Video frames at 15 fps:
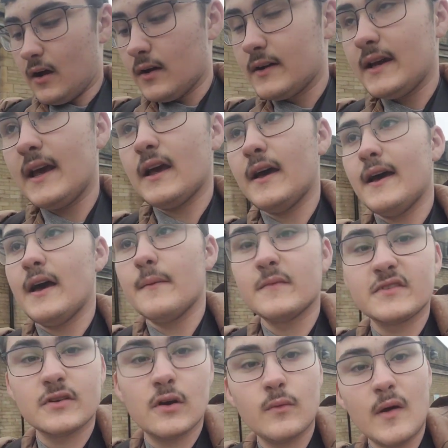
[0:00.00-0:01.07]
on it um,
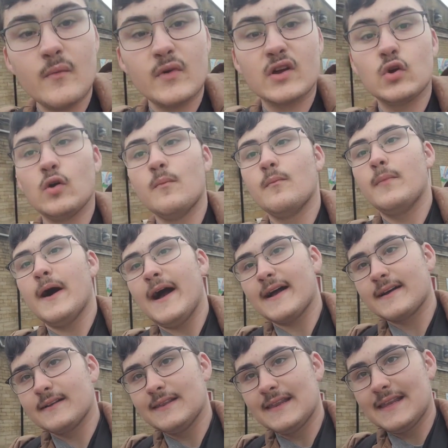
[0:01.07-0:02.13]
so when we come back
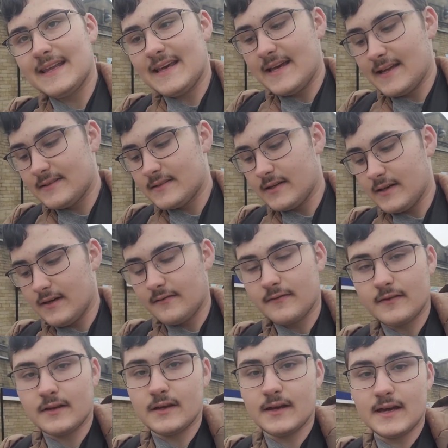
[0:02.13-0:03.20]
later
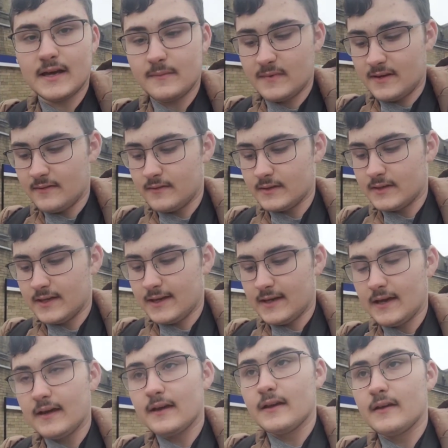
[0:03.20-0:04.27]
um, in the
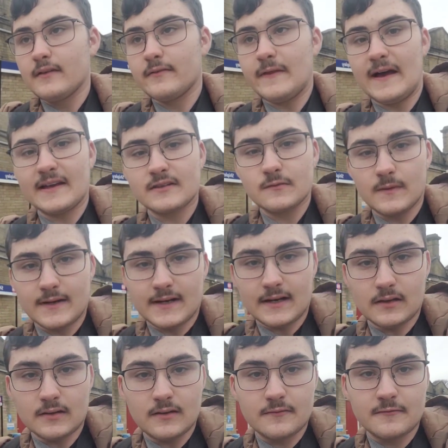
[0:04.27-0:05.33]
day that's when
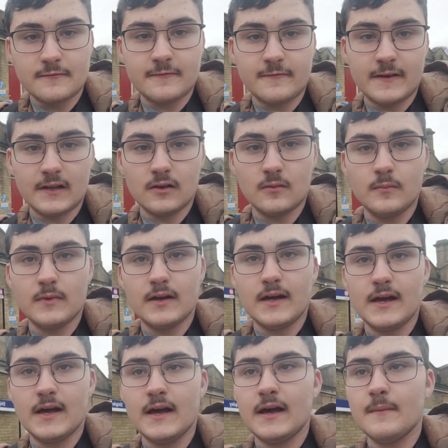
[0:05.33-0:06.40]
I'll film
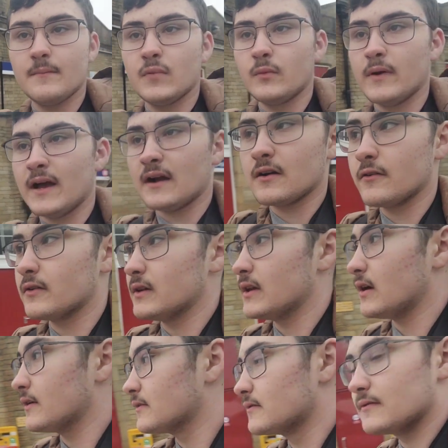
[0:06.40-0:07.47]
um, but we are currently
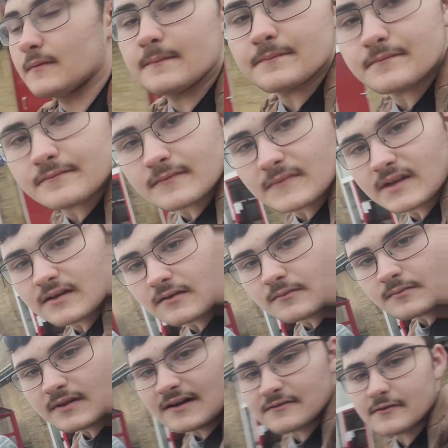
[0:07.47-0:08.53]
on
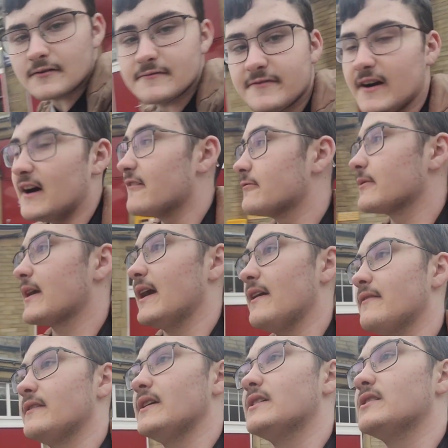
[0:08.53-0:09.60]
platform 5 we're getting the